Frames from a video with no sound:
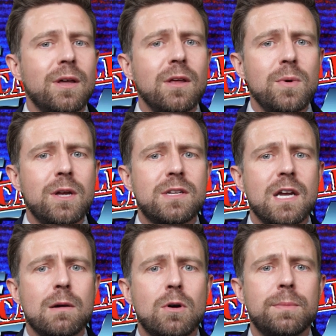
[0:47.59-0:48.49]
so I thought we could
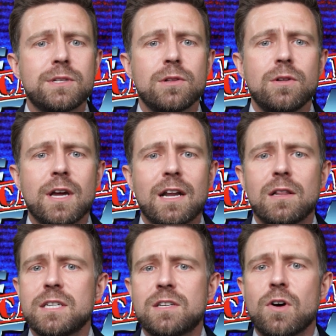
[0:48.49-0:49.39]
take a moment to look at
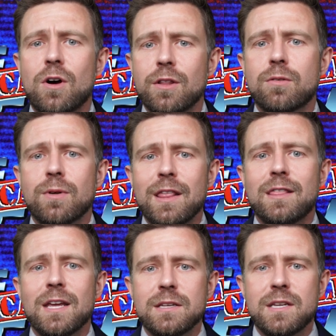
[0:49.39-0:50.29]
a list of all the
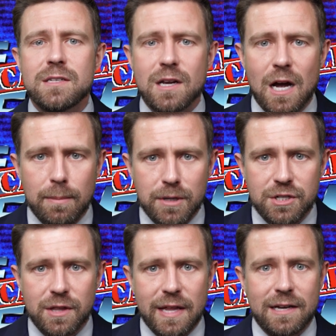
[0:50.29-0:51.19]
great things he's
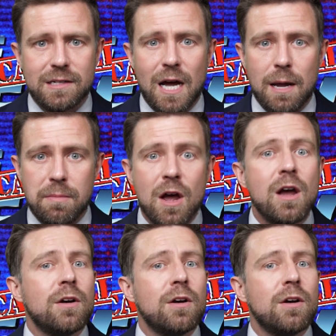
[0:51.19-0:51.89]
accomplished in that time.